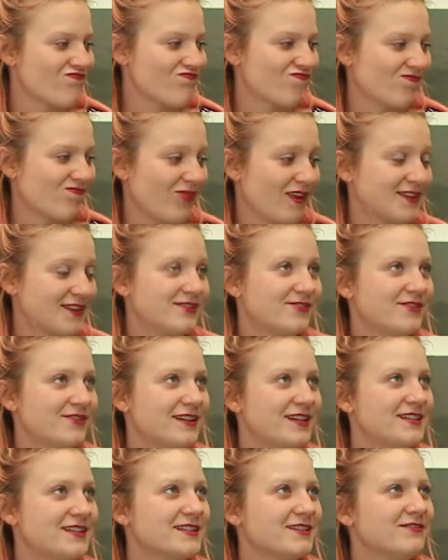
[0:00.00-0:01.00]
That's
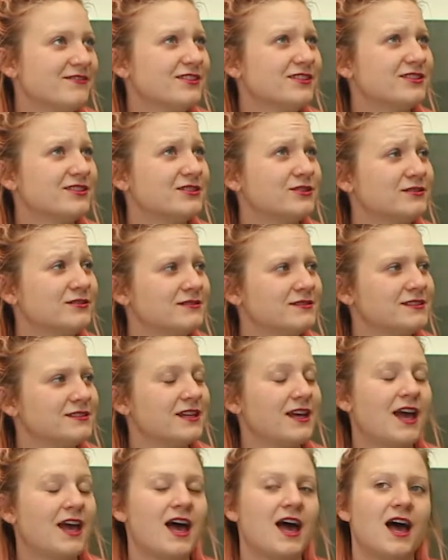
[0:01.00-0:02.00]
really difficult.
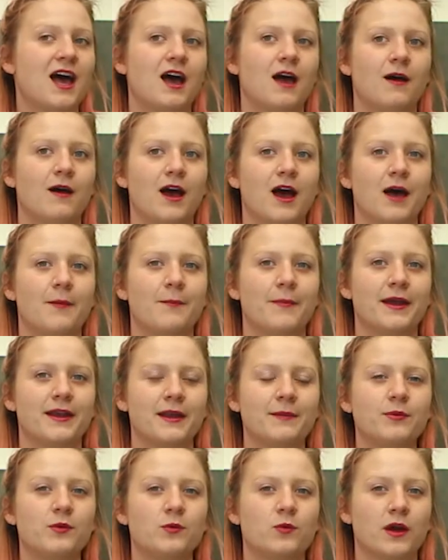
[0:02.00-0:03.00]
My
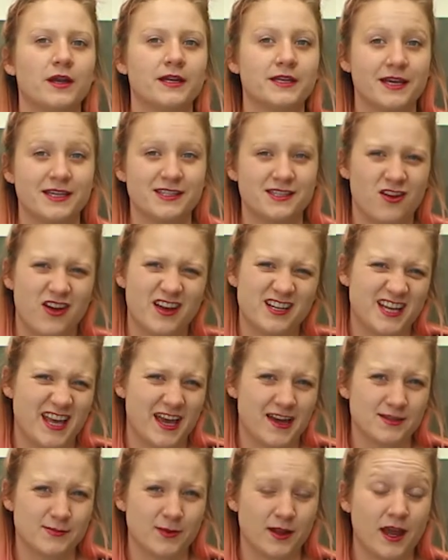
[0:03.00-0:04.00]
number one is not actually a
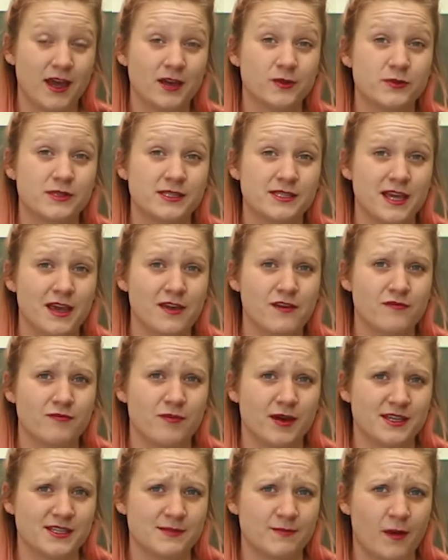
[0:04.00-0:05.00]
houseplant. I would save my
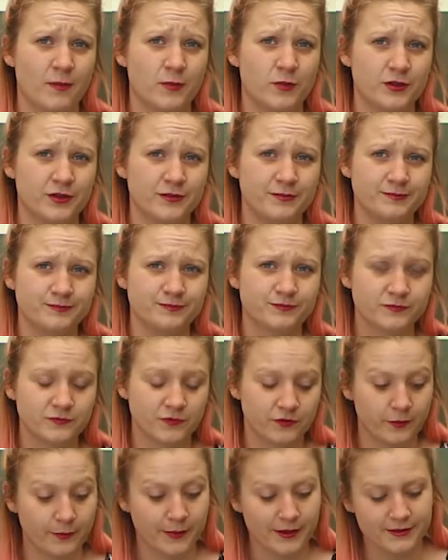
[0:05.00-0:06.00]
speckbur
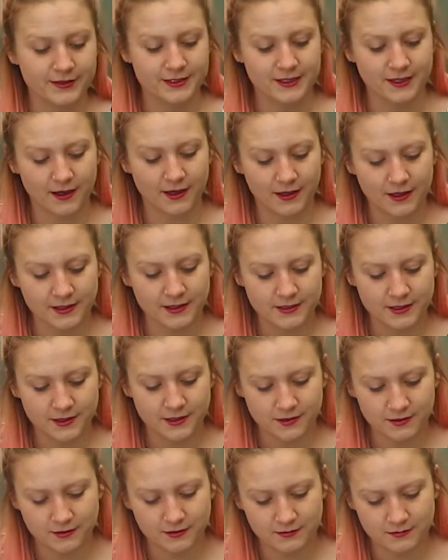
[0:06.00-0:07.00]
from outside.
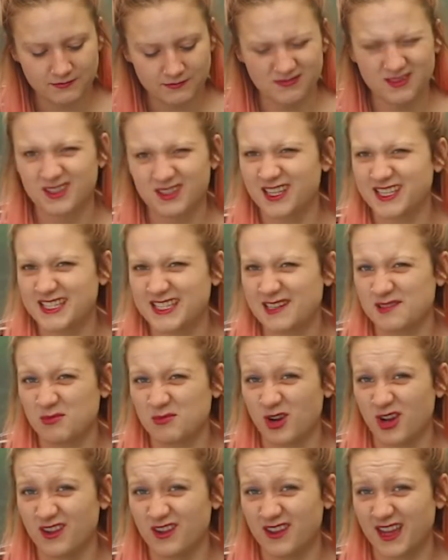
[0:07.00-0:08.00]
It's in a
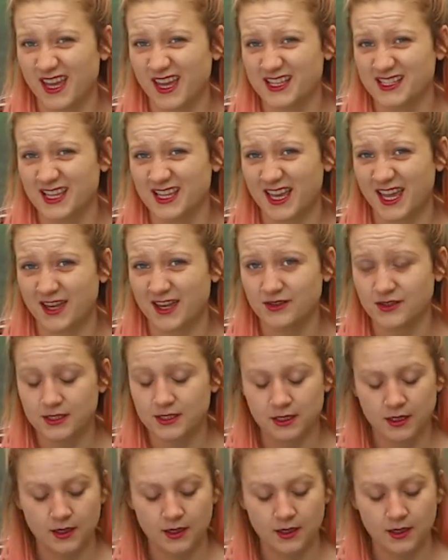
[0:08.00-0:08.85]
pot, I guess that counts.